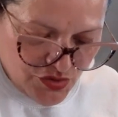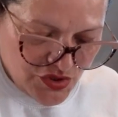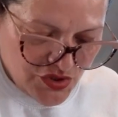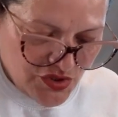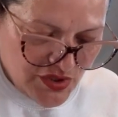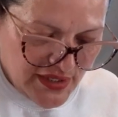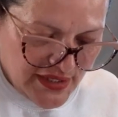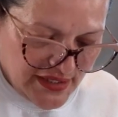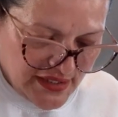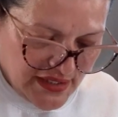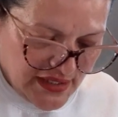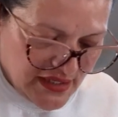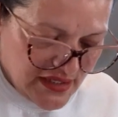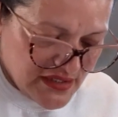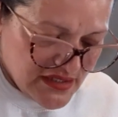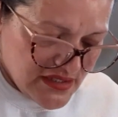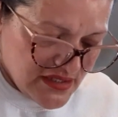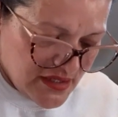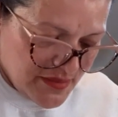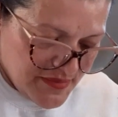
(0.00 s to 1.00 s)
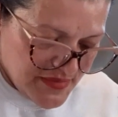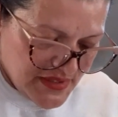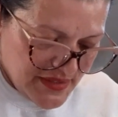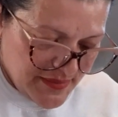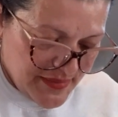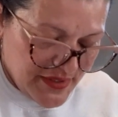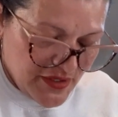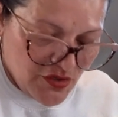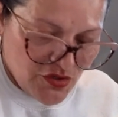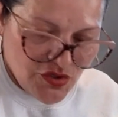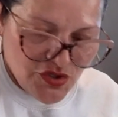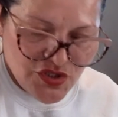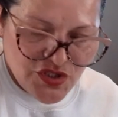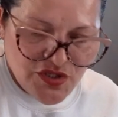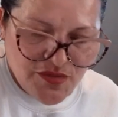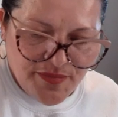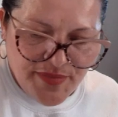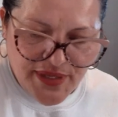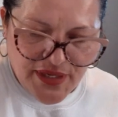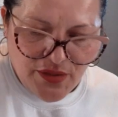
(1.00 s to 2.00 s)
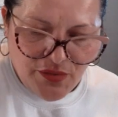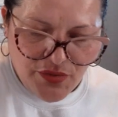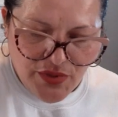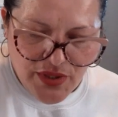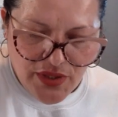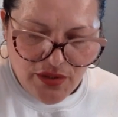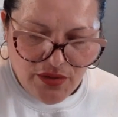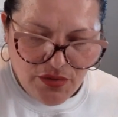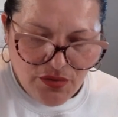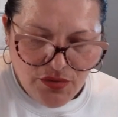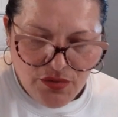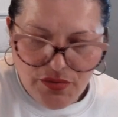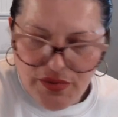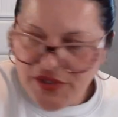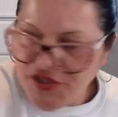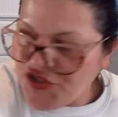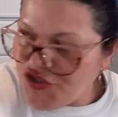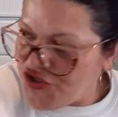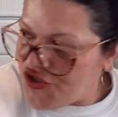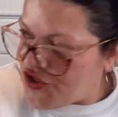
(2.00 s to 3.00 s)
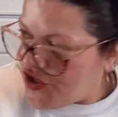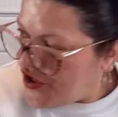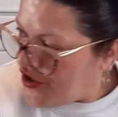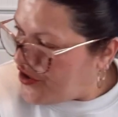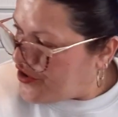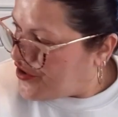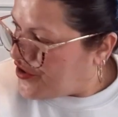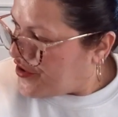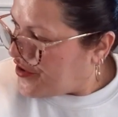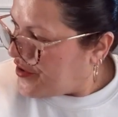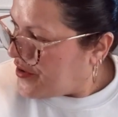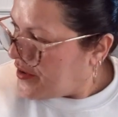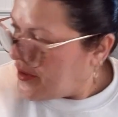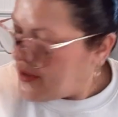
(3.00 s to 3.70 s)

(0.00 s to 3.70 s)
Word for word: So like that, sometimes he goes to bed without his charger,